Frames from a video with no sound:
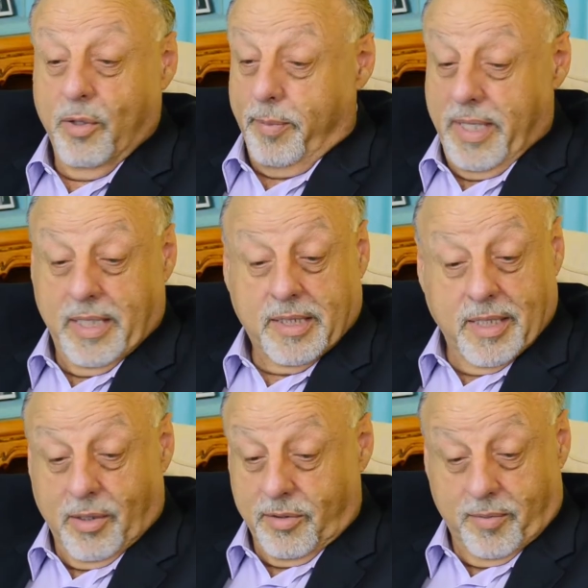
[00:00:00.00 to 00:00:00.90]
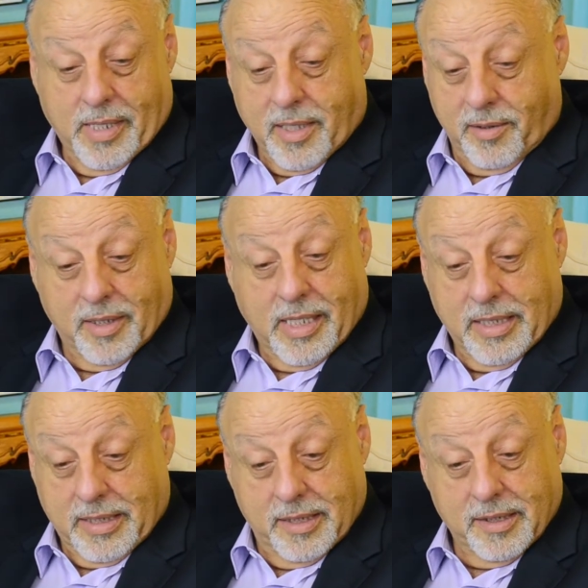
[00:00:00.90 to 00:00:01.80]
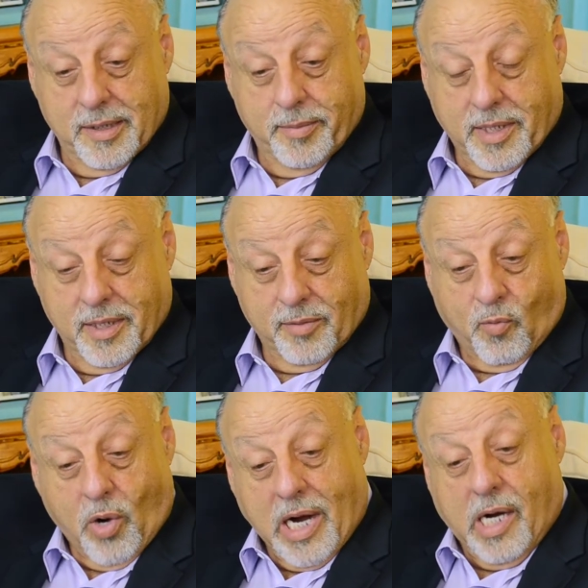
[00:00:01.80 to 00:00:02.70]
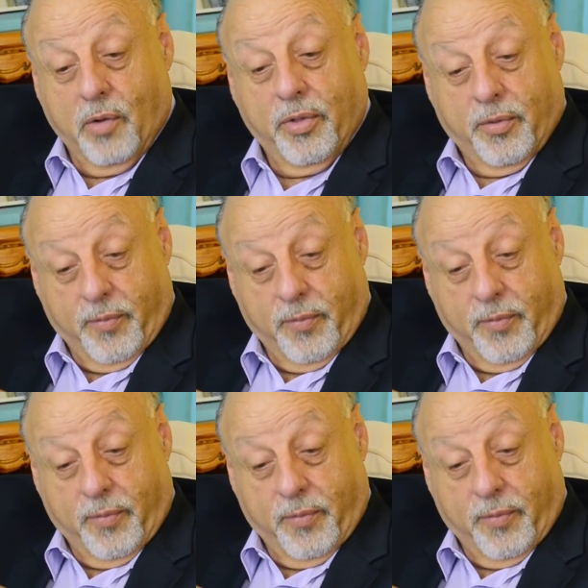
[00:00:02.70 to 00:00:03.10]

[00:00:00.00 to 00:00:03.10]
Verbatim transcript: but, nobody sells records like Disney because while the